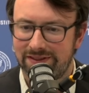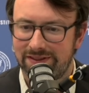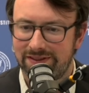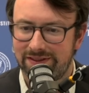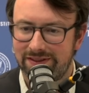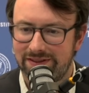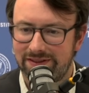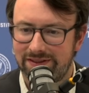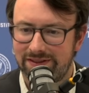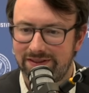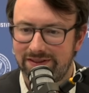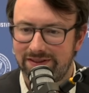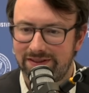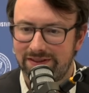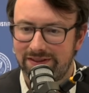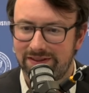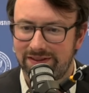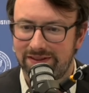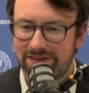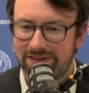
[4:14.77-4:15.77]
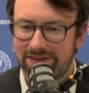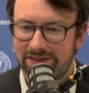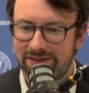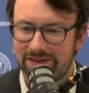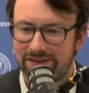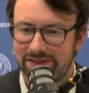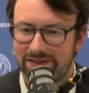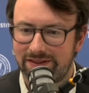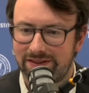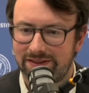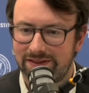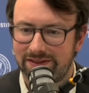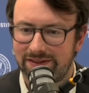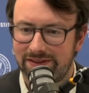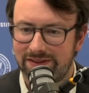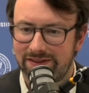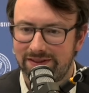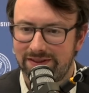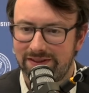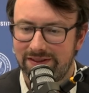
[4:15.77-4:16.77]

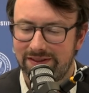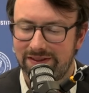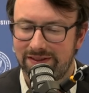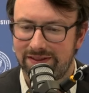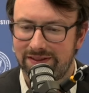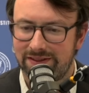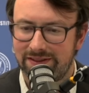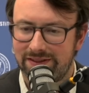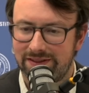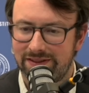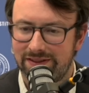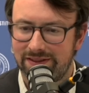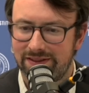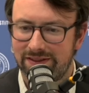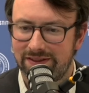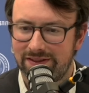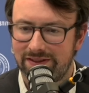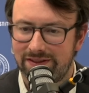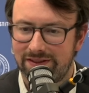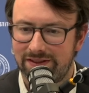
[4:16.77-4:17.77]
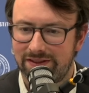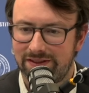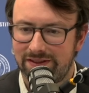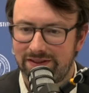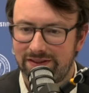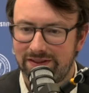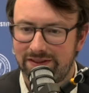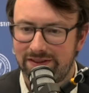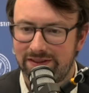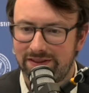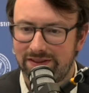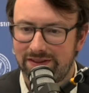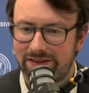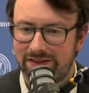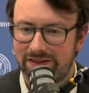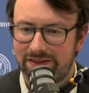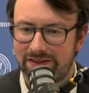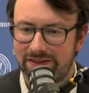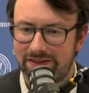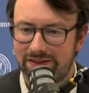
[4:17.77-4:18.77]

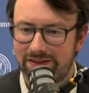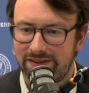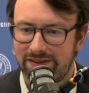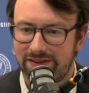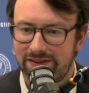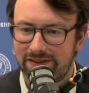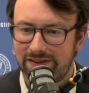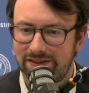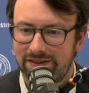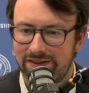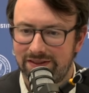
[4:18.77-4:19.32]
No words are spoken by the person on screen.